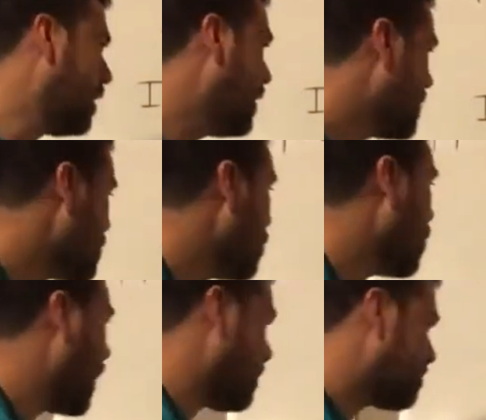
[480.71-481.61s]
So,
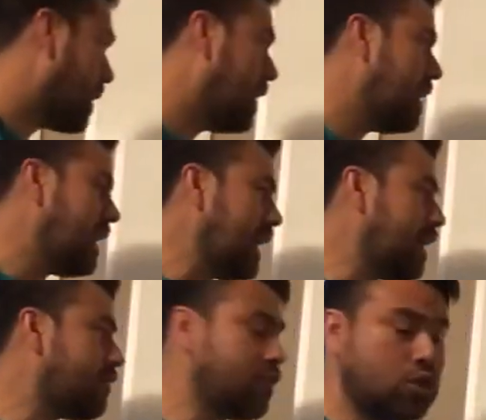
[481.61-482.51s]
okay,
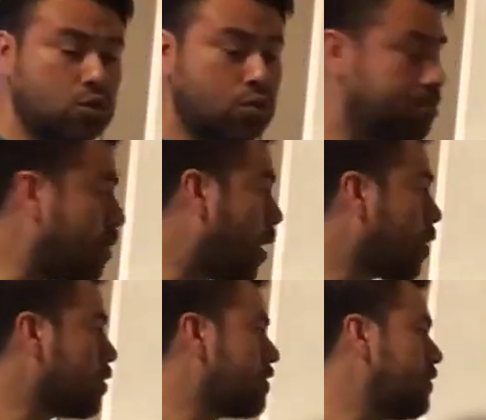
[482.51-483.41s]
if you
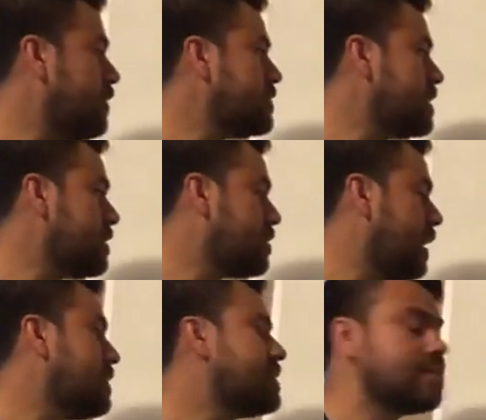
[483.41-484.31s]
borrowed 15,
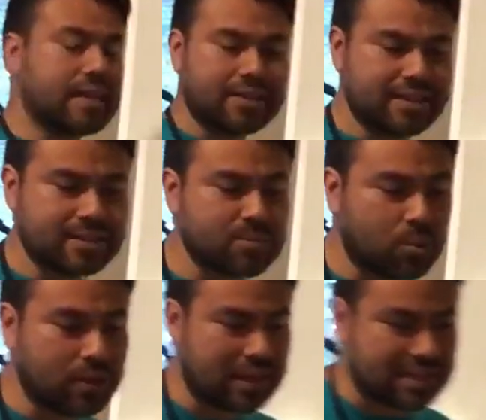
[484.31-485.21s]
and I think this is more like a